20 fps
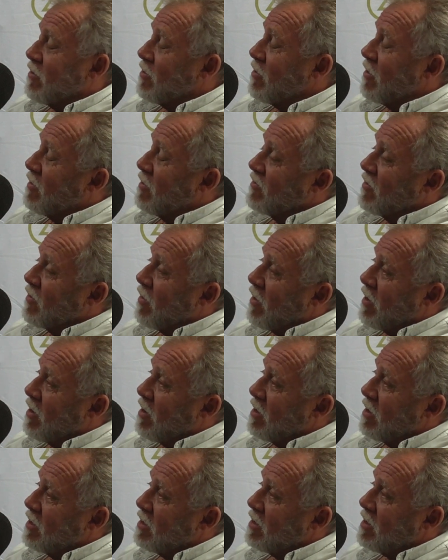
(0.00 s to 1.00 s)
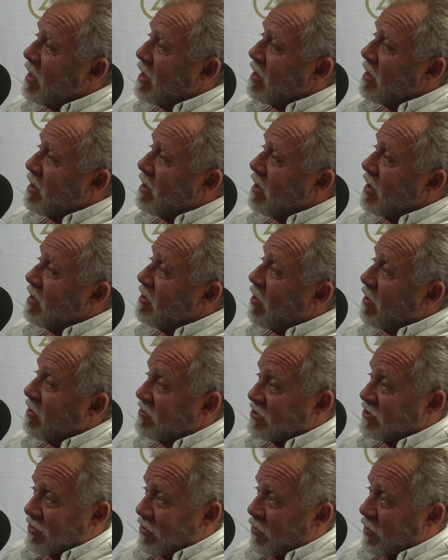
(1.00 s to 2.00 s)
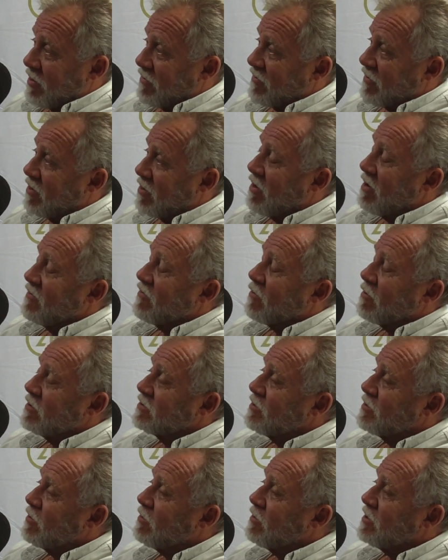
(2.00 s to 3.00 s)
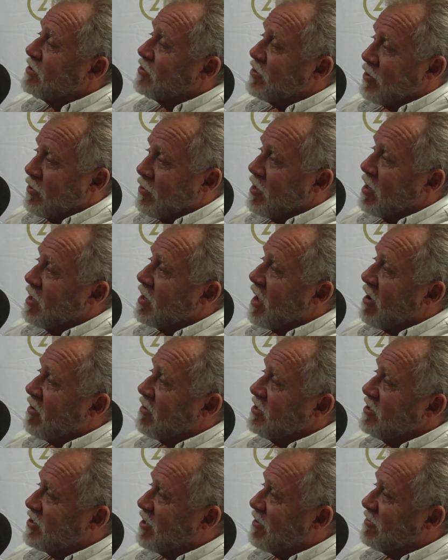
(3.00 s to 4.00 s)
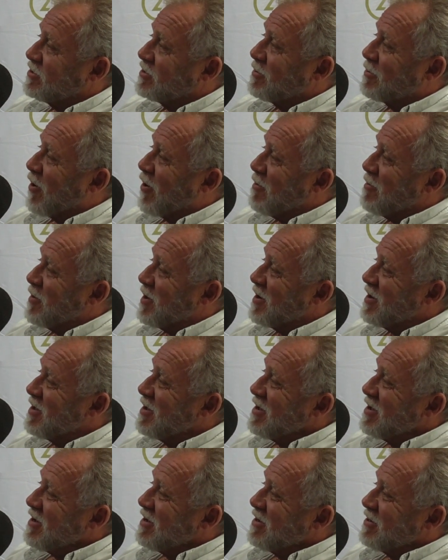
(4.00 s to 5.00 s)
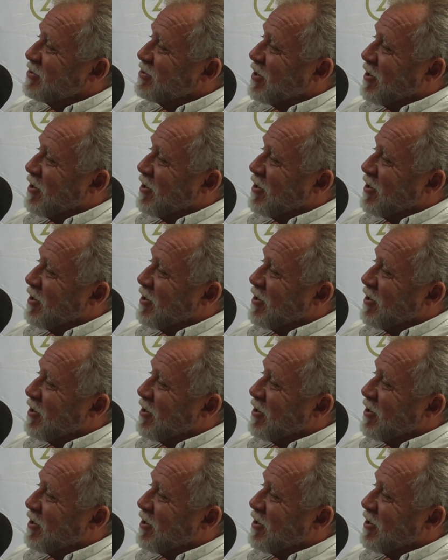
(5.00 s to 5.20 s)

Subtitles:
overall, and also the winner for law enforcement, was Union County Sheriff's Department. So